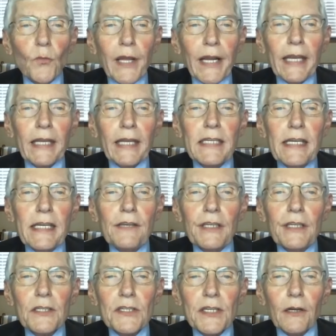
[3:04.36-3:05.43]
winning
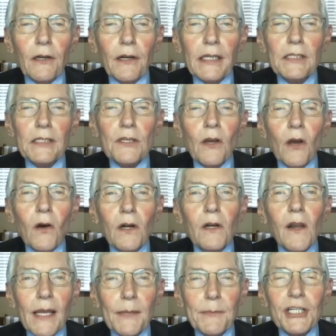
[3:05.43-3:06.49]
TV series on
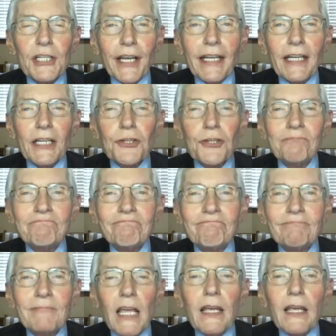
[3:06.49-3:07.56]
climate change.
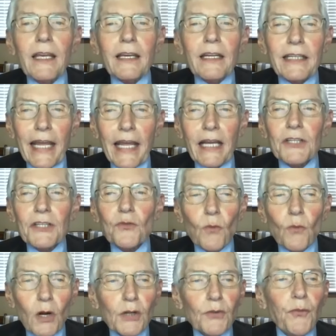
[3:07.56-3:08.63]
Dan has
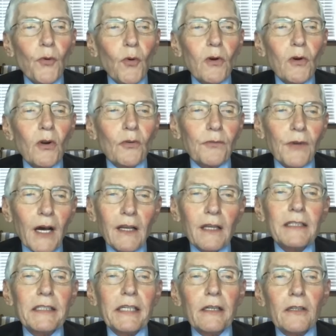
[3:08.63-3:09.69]
worked for or
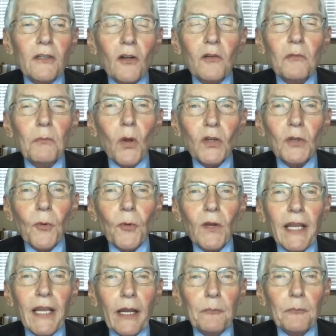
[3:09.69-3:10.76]
volunteered on multiple
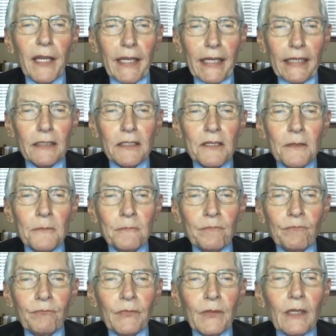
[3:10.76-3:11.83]
campaigns.
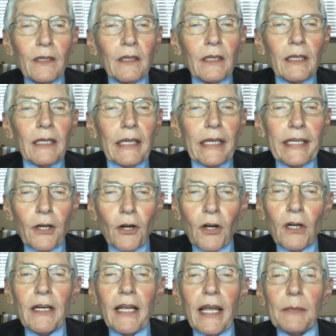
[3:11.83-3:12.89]
He
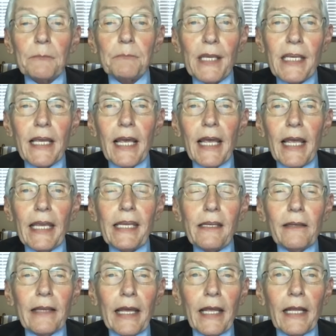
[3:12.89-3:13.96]
earned a BA
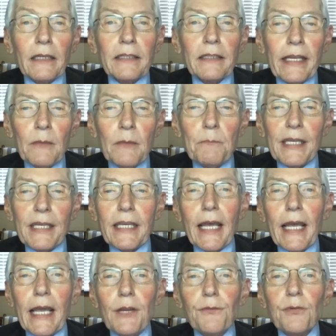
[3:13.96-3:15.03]
and
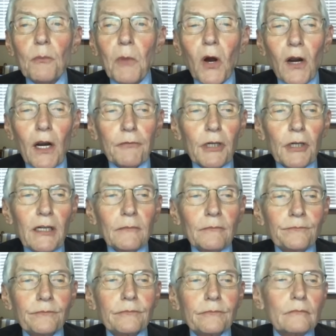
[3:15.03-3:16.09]
MBA from Harvard
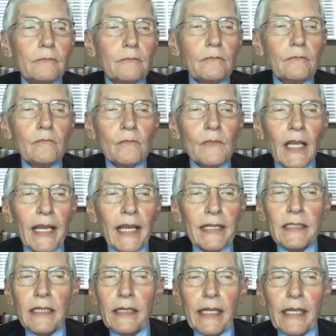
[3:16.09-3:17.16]

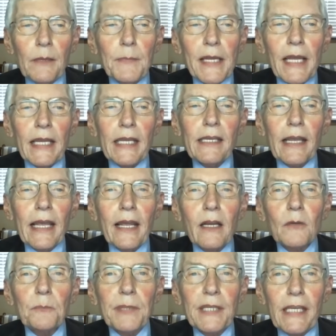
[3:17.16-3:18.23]
and an MA
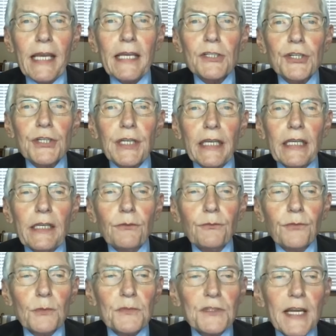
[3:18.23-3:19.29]
and PhD
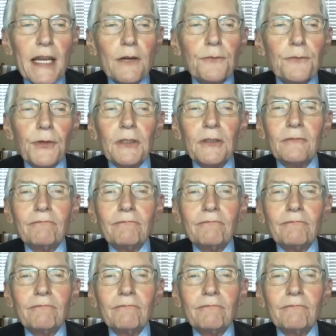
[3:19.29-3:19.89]
from Stanford.